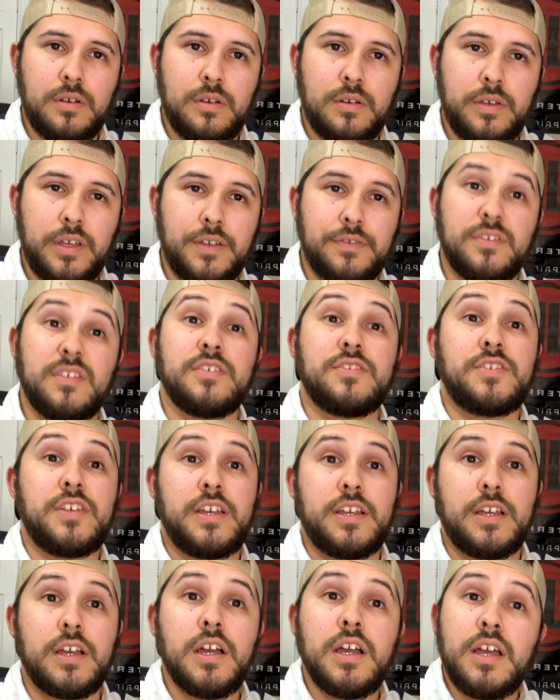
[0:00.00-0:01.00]
yeah,
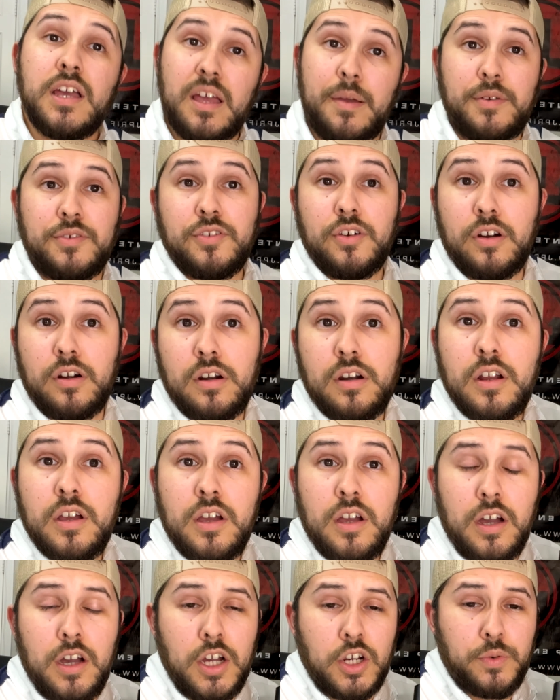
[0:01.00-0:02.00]
SIG, NSR,
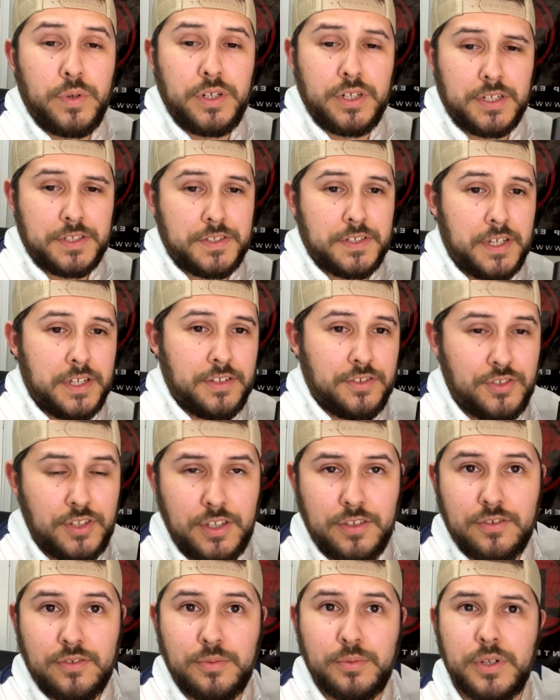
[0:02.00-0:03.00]
uh, green dot sight.
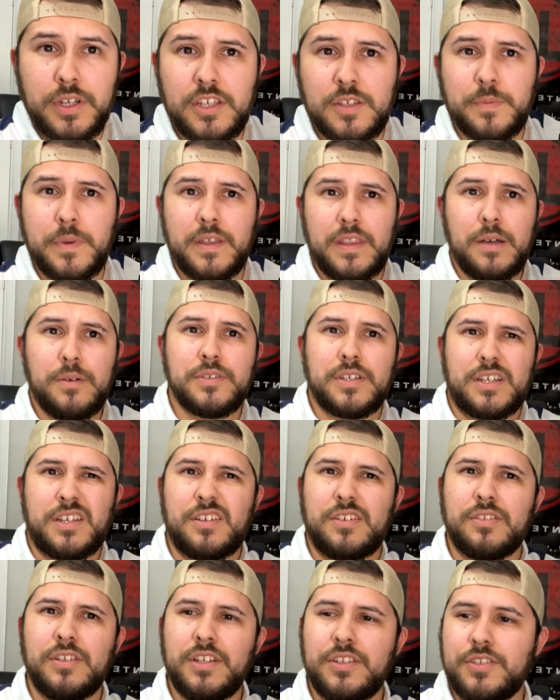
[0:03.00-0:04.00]
Jeez Louise, man, that was like a
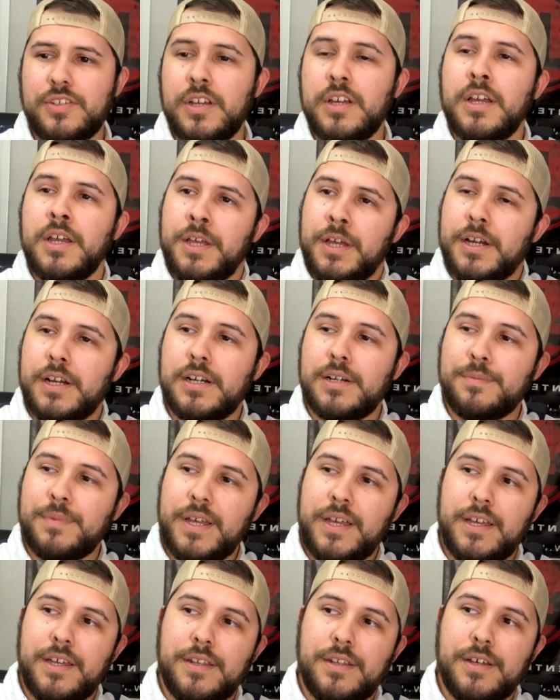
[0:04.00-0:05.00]
glitch. Um,
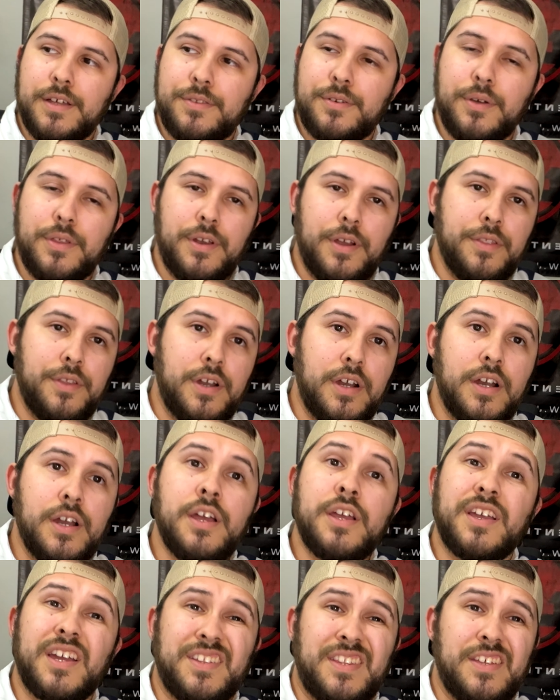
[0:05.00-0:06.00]
and uh, throw that on there.
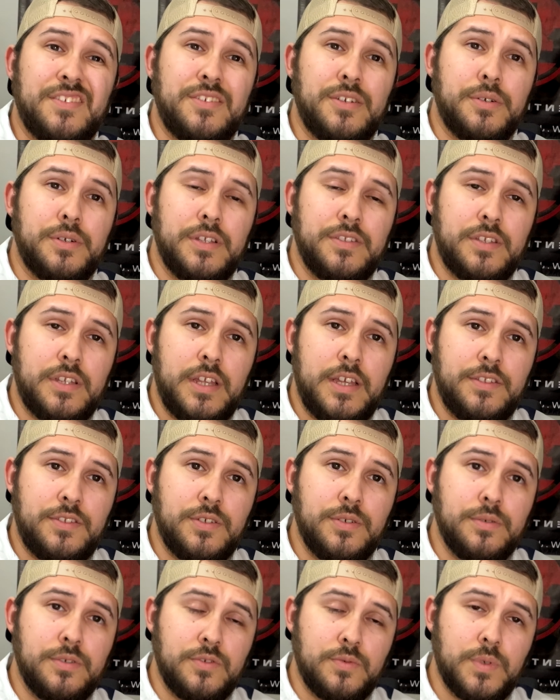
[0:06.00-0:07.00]
Got that zeroed in today
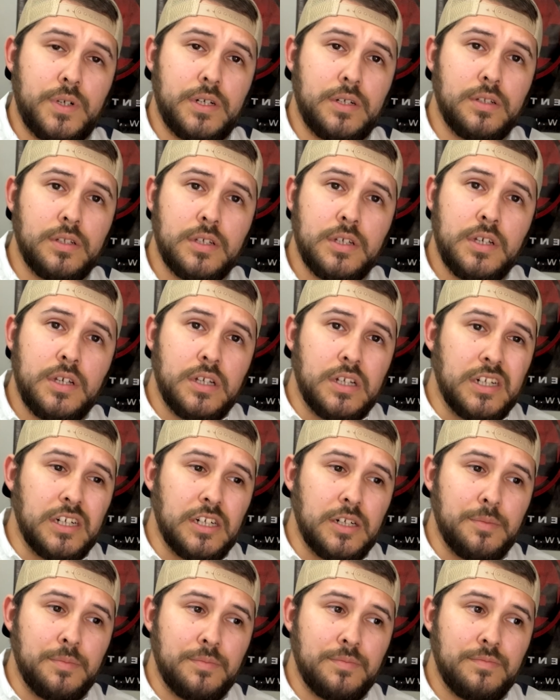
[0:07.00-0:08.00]
too as well.
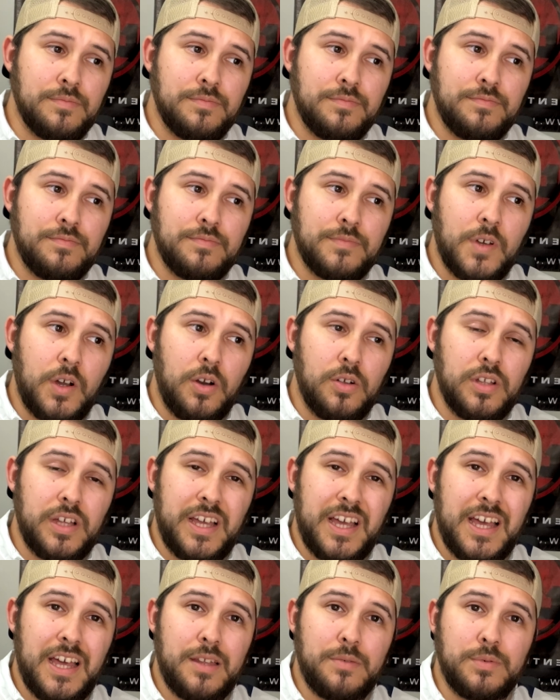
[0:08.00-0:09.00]
Um, all I
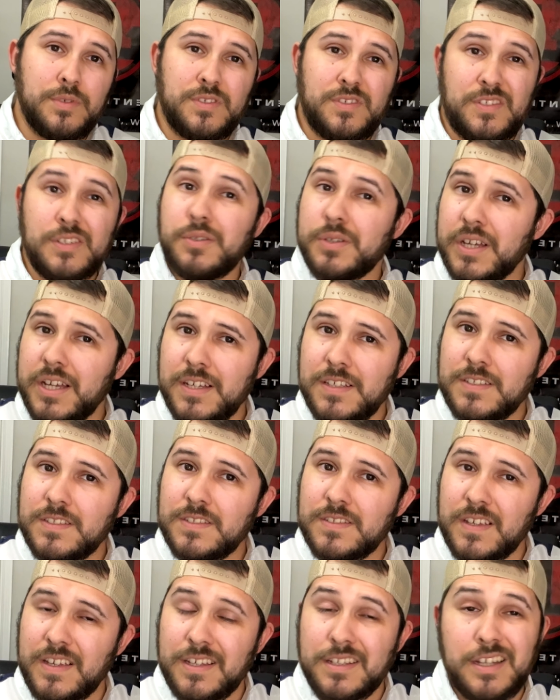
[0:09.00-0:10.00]
had was steel
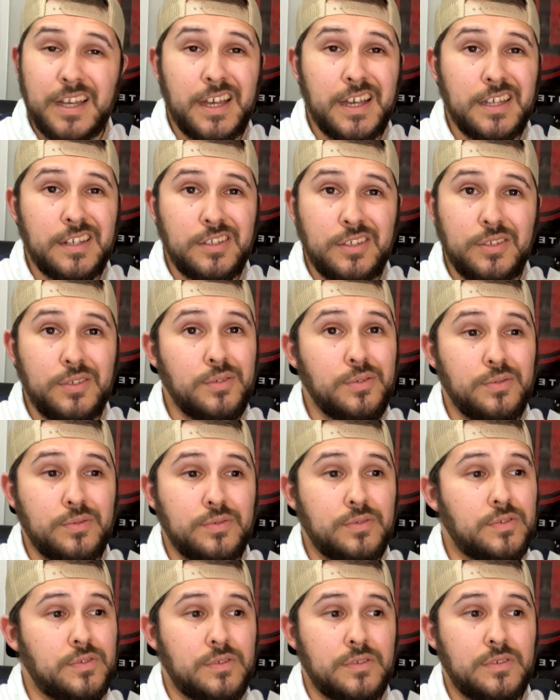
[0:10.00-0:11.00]
case, and I had to use
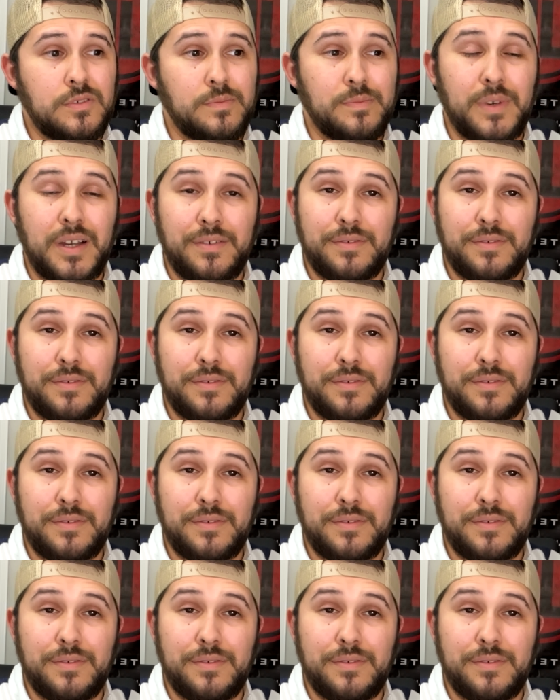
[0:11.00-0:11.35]
my